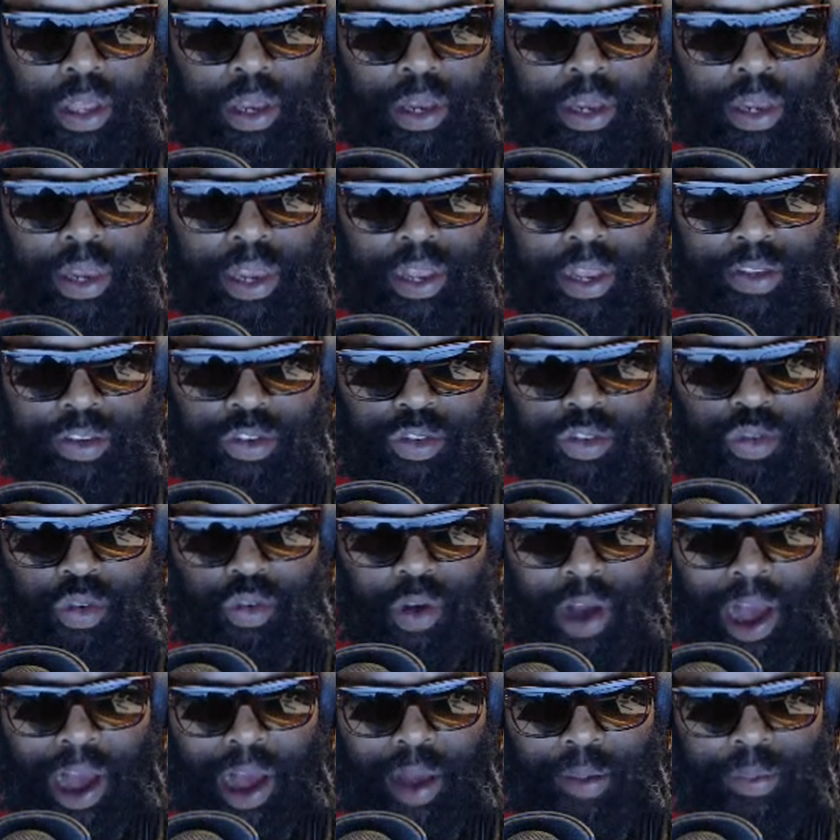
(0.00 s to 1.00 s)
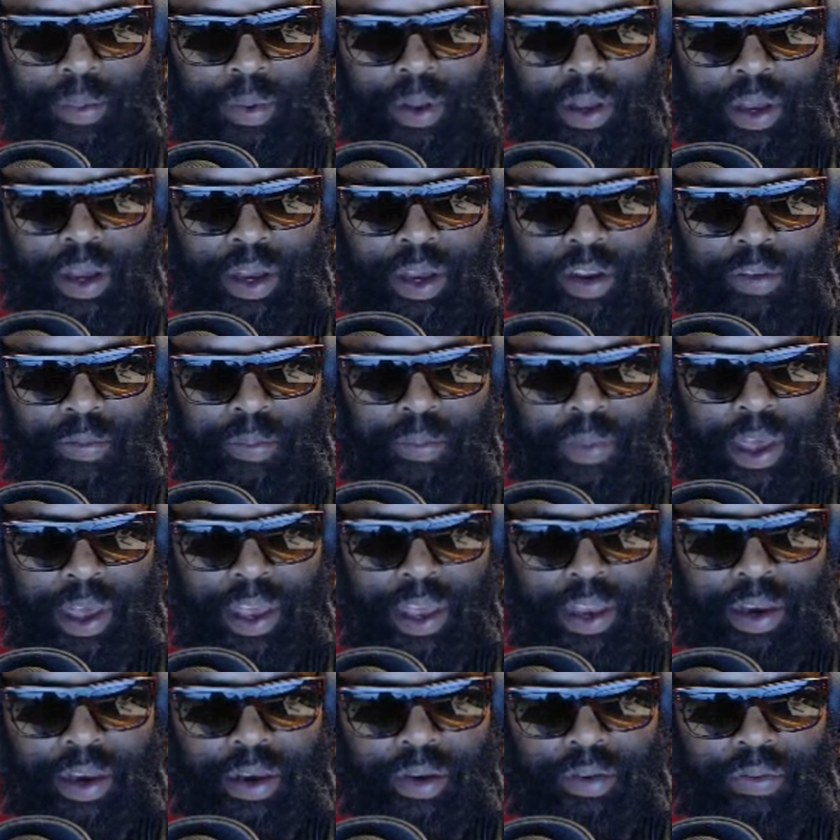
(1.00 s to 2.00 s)
this drop could have
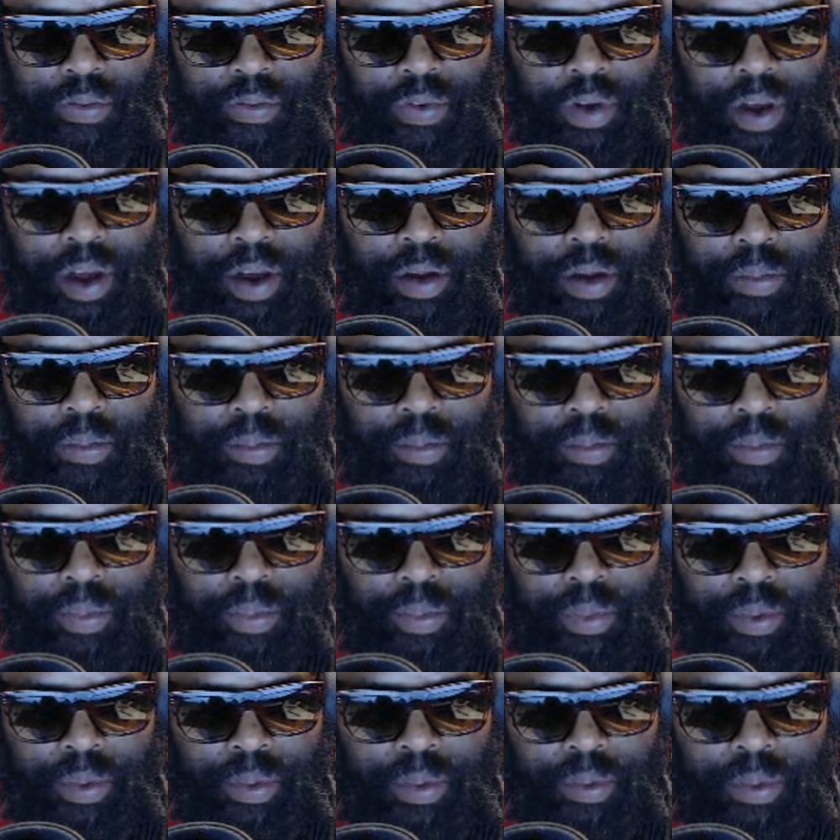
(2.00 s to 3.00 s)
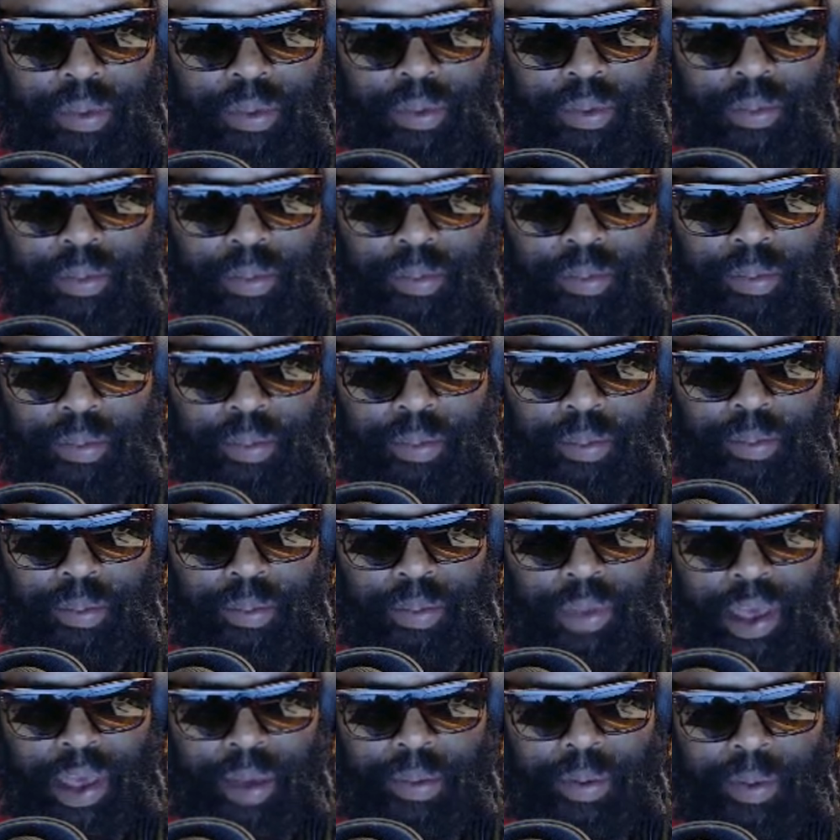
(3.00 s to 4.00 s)
been from
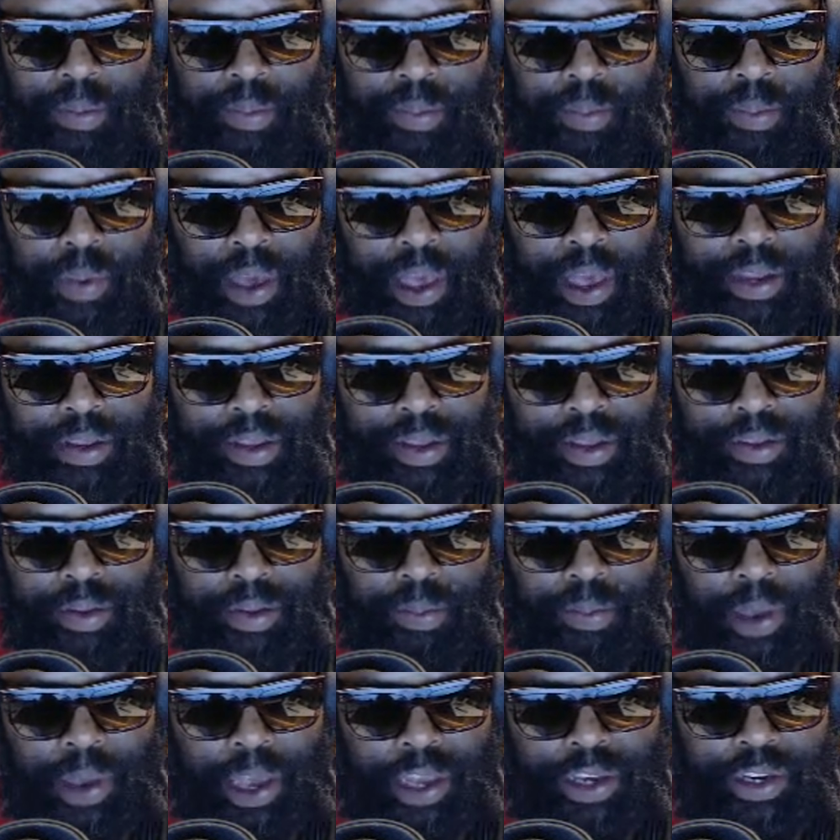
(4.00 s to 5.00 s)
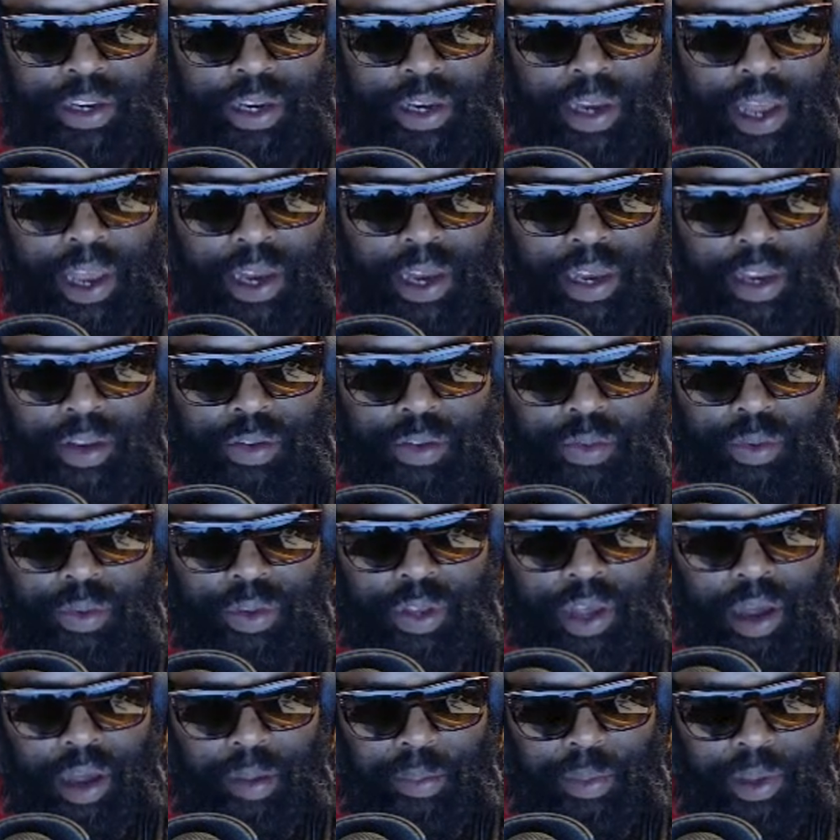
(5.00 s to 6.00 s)
maybe anticipation that this was
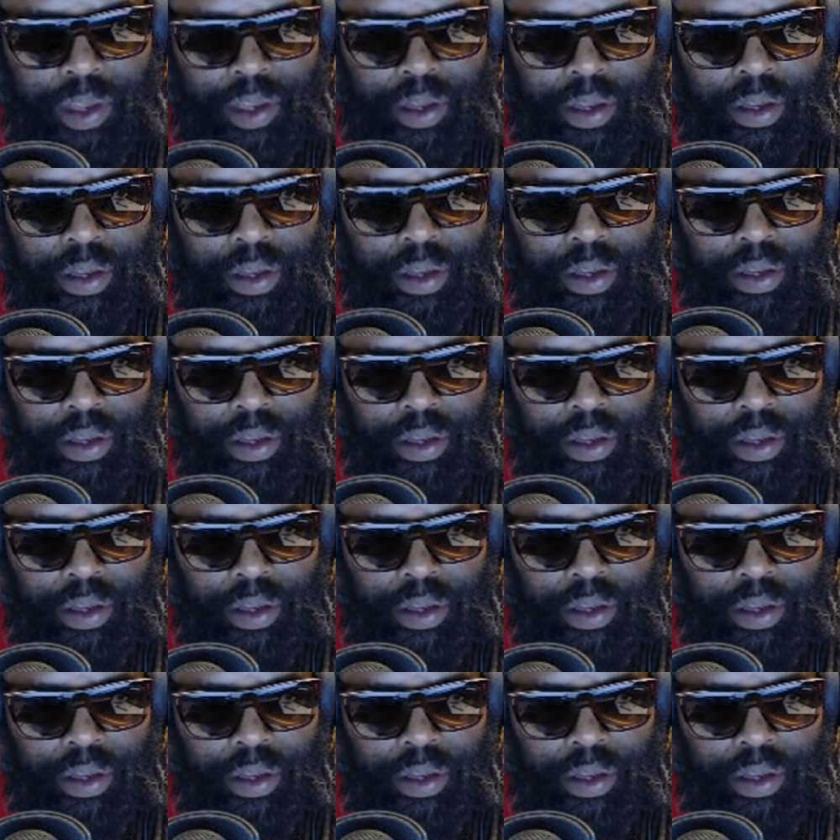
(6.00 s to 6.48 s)
coming,